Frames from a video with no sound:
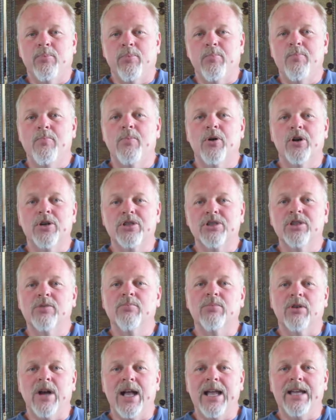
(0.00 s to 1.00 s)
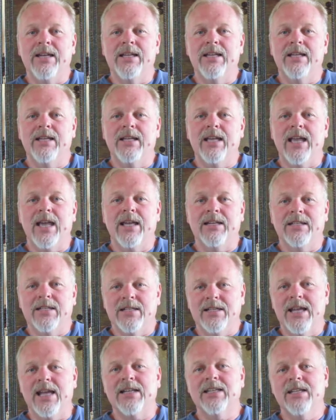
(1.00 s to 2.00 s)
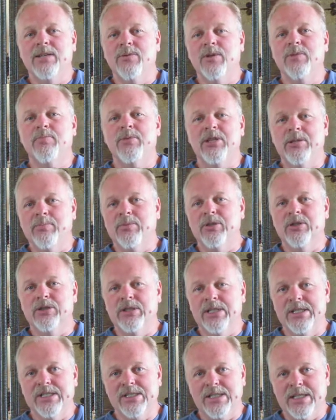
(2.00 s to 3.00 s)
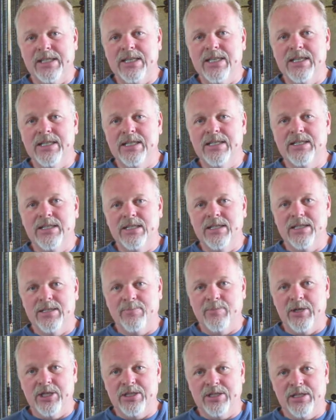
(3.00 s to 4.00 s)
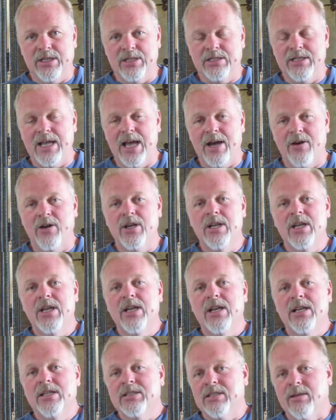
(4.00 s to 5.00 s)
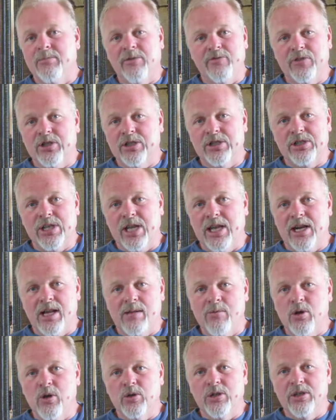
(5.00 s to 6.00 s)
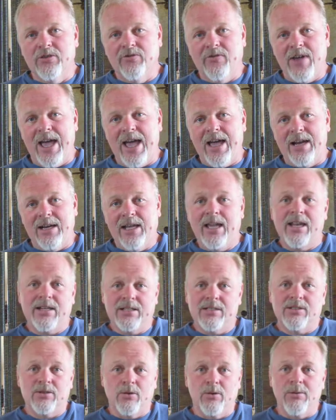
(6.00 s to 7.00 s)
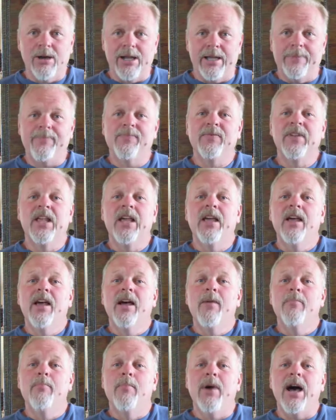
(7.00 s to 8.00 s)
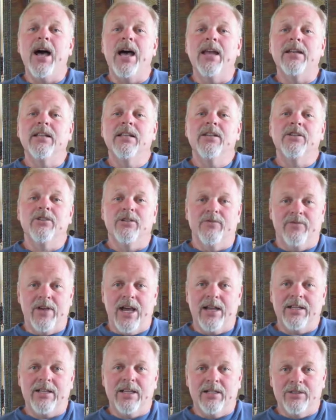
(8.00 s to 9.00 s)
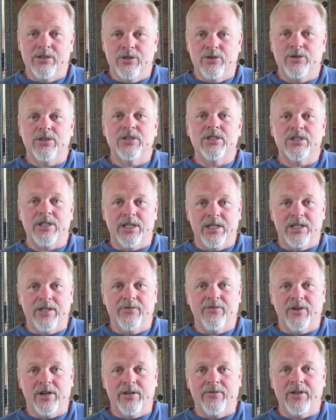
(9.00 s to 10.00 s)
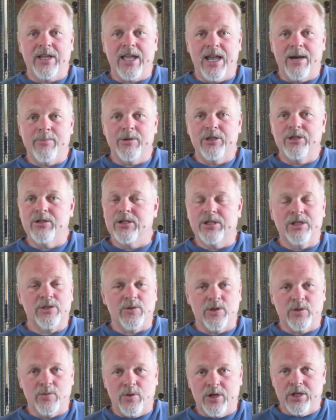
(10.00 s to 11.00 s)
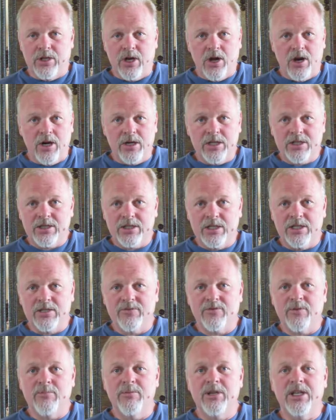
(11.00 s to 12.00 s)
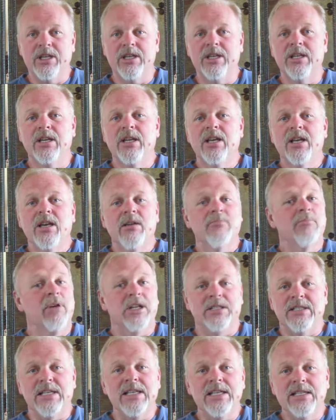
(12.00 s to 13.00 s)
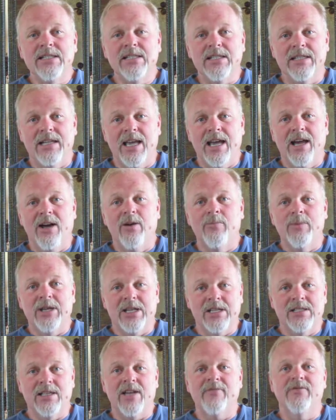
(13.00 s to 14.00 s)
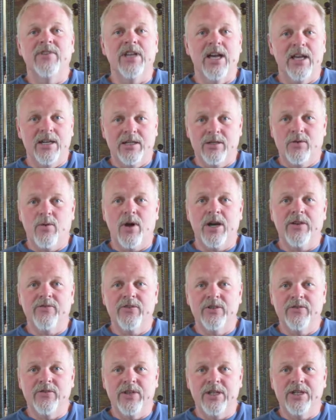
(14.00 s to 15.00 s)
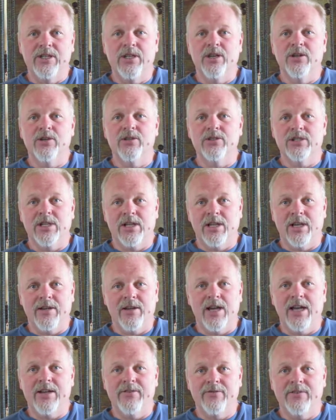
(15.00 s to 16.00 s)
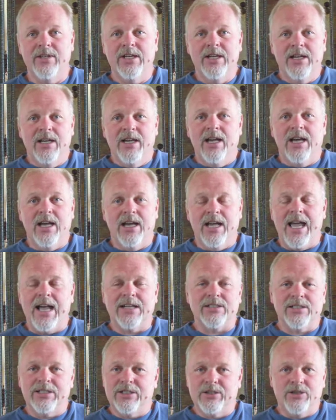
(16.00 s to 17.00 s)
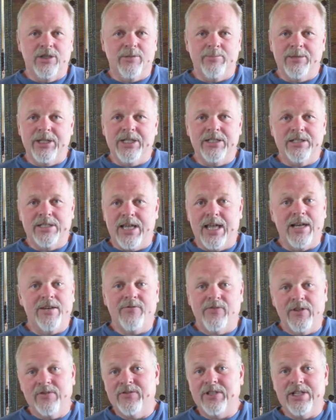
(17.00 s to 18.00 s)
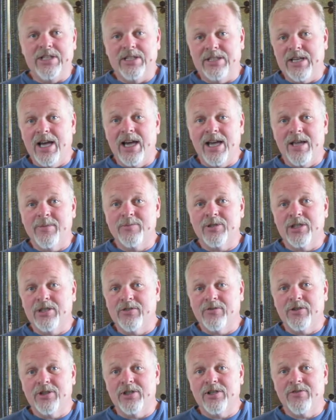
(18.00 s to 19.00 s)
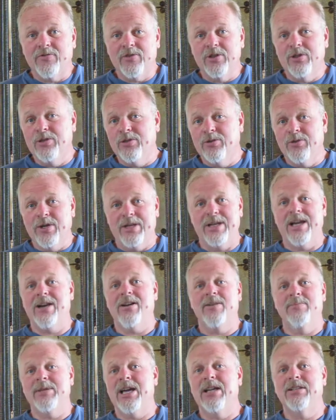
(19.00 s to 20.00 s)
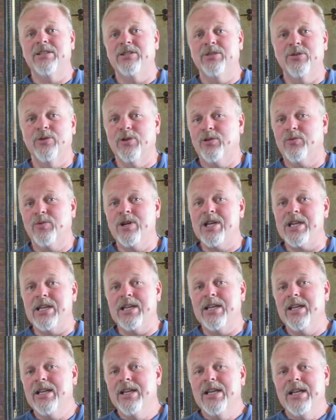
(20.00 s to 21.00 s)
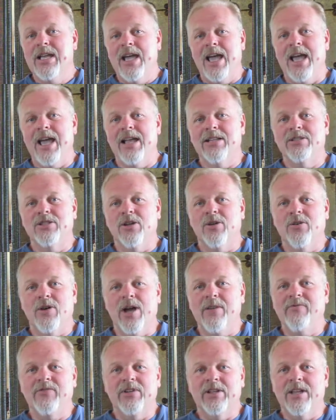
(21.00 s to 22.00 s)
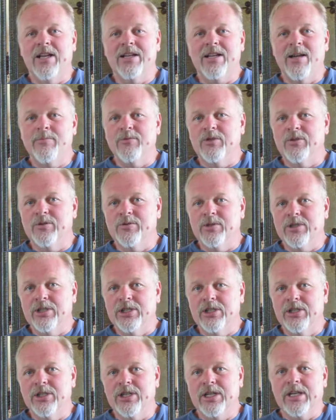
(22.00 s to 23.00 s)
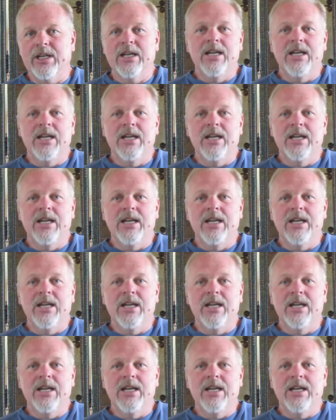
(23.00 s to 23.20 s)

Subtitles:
Personal branding and connecting with people is the key to this business. Now, some of you are saying I'm old and fat, and so am I. But you've got to get used to sitting in front of a camera and doing this. This was one hardest things for me, but it's easy now because I've done quite a few videos, and I've actually took me 10, 15 times on the first few, and now I'm down to 2 or 3. And so I feel like I'm doing really good.